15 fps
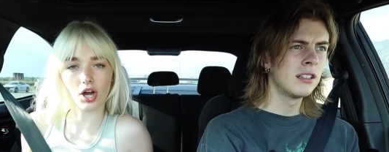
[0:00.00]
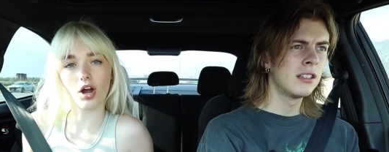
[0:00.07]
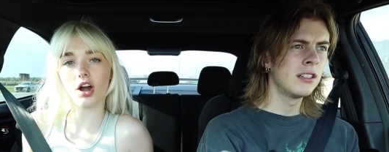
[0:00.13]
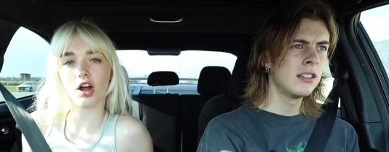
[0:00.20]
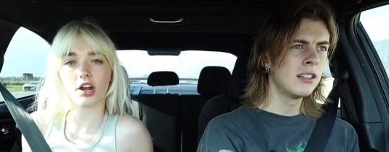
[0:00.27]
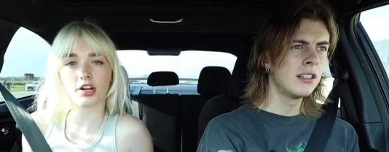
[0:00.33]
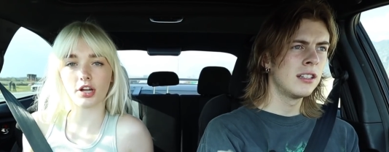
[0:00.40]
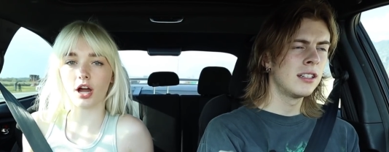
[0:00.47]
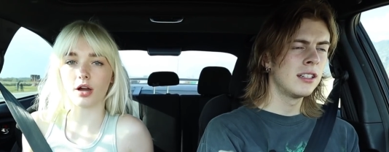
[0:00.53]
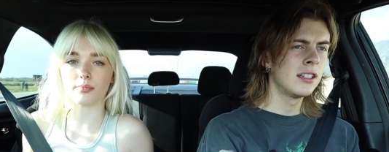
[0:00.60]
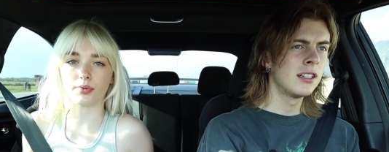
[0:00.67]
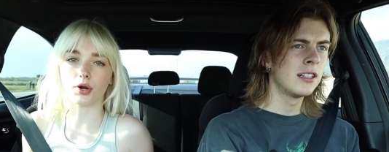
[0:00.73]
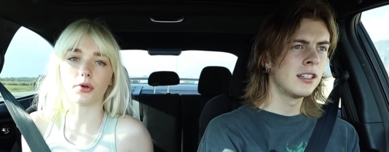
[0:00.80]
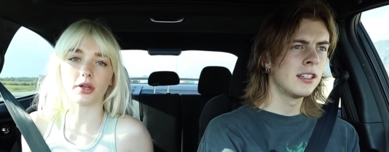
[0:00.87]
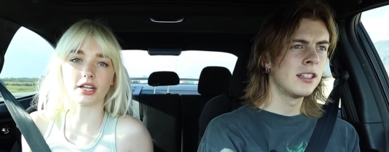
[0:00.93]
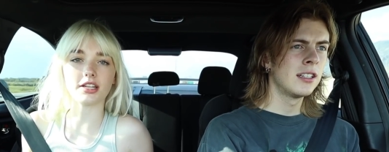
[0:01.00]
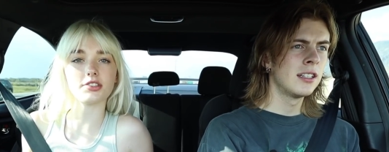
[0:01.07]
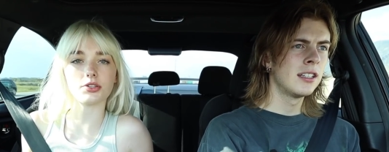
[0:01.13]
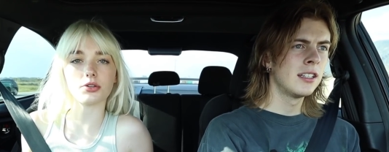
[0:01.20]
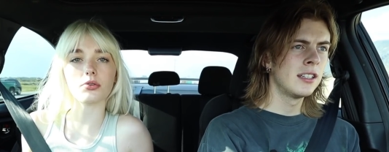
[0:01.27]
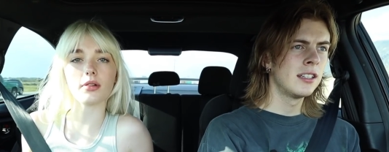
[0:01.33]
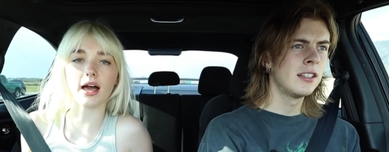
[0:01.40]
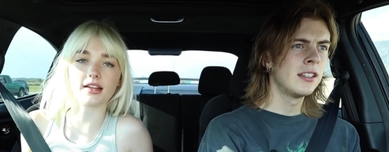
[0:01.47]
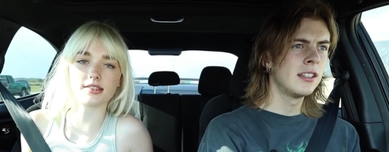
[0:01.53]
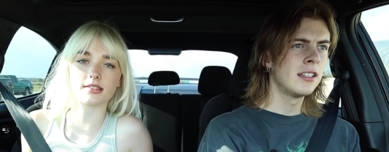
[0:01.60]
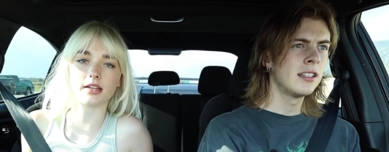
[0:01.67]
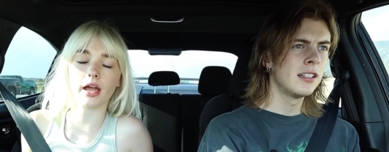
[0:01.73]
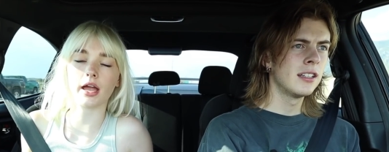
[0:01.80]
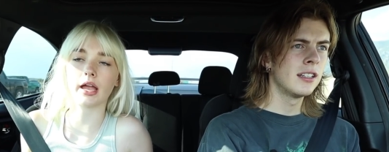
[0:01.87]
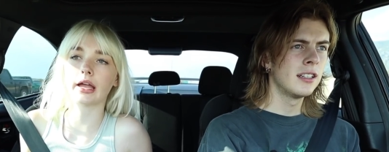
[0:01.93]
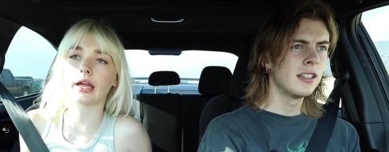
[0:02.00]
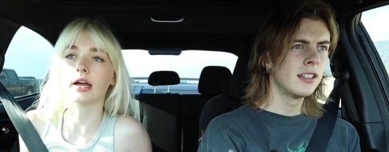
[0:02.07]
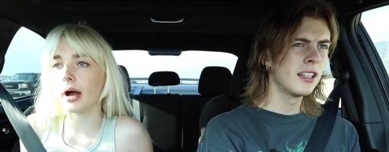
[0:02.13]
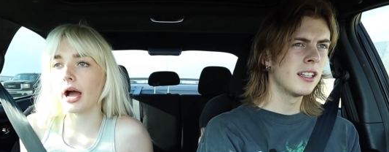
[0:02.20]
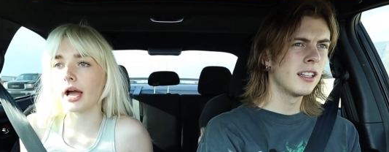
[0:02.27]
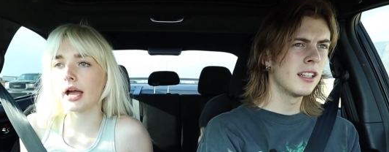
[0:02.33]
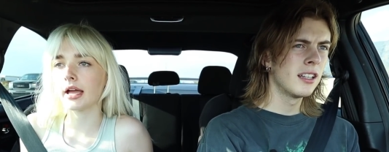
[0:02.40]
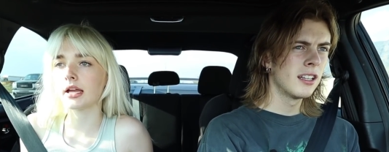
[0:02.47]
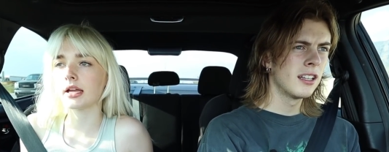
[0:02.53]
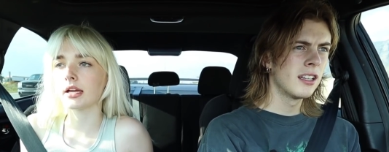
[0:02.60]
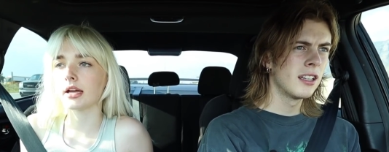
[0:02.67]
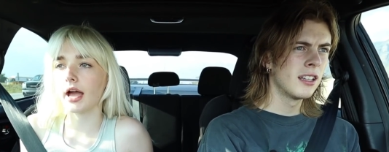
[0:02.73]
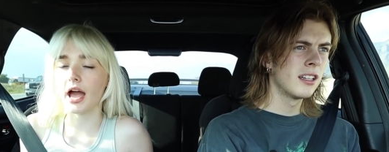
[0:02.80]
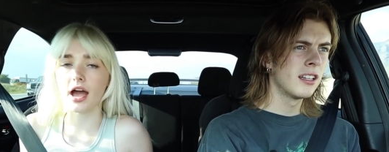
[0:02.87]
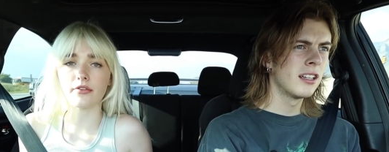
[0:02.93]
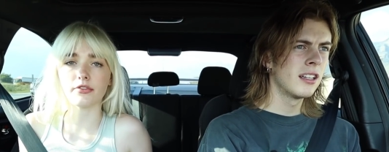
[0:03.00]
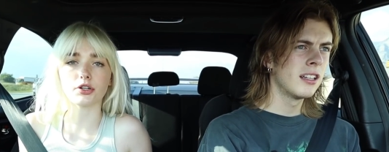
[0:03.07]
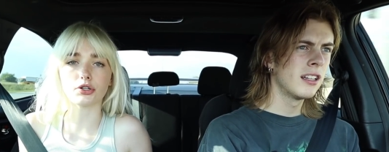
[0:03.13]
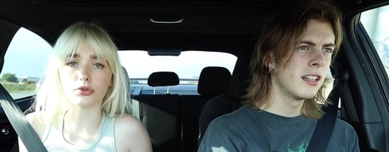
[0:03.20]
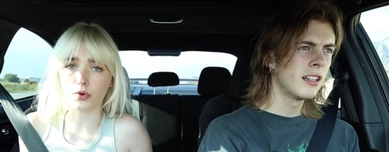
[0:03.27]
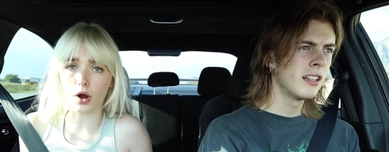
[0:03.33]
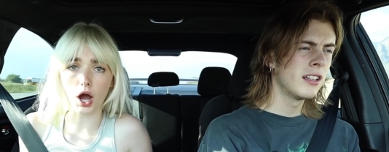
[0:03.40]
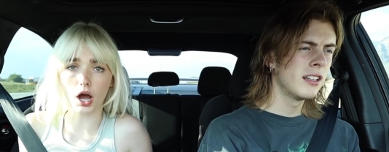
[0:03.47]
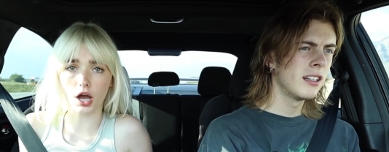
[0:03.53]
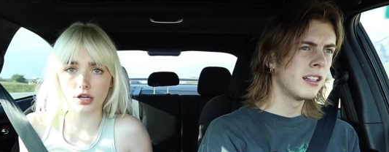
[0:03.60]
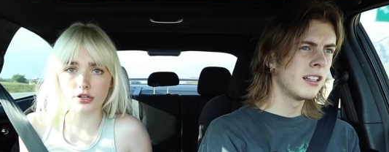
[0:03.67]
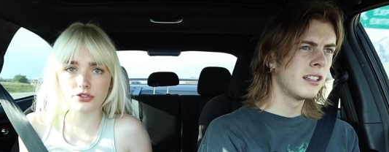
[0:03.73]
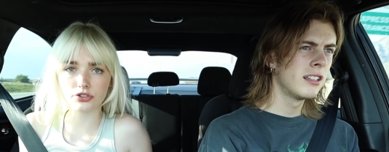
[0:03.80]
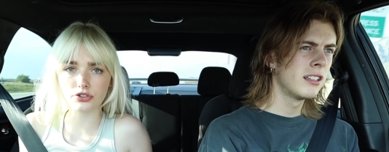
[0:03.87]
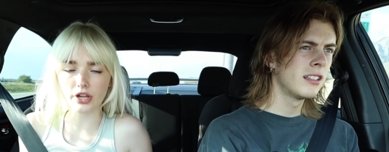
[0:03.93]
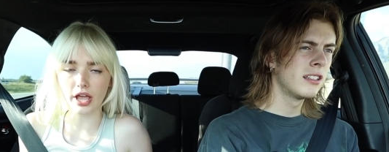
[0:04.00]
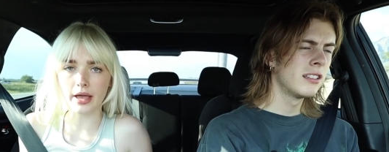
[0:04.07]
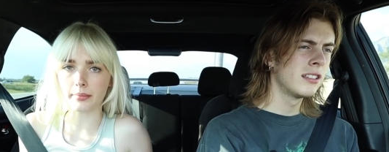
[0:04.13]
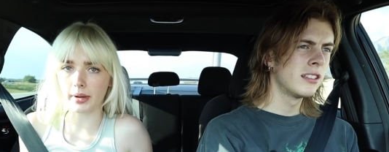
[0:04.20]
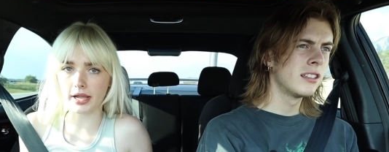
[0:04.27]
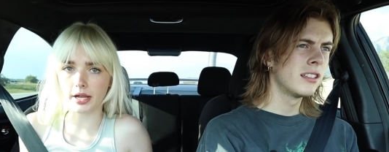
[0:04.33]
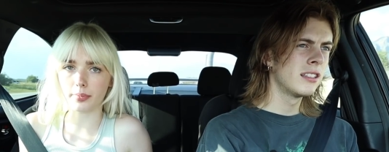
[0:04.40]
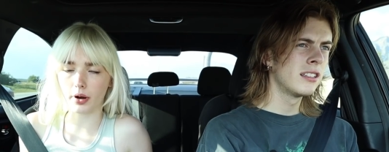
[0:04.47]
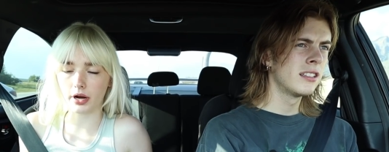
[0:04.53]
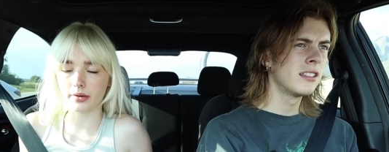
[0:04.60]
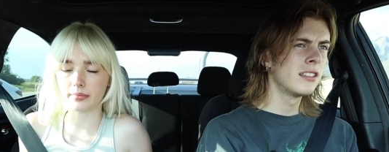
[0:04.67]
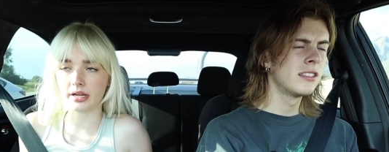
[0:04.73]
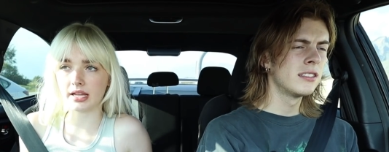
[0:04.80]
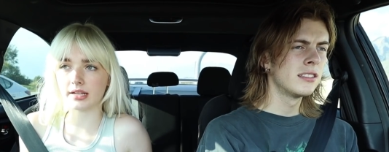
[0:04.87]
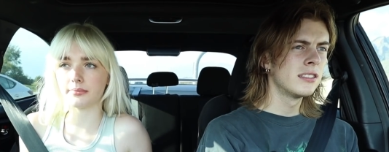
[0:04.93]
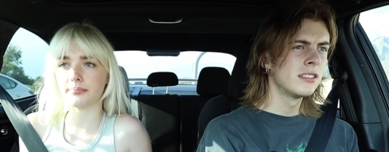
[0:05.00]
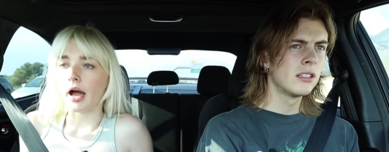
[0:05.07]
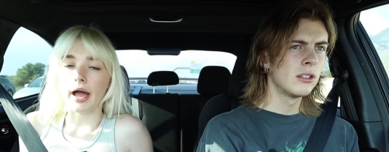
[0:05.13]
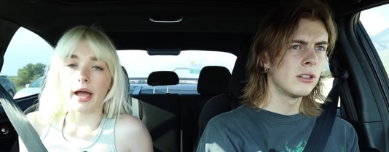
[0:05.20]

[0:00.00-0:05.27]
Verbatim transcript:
Speaker 1: car got broken into last night. I have a garage at my apartment.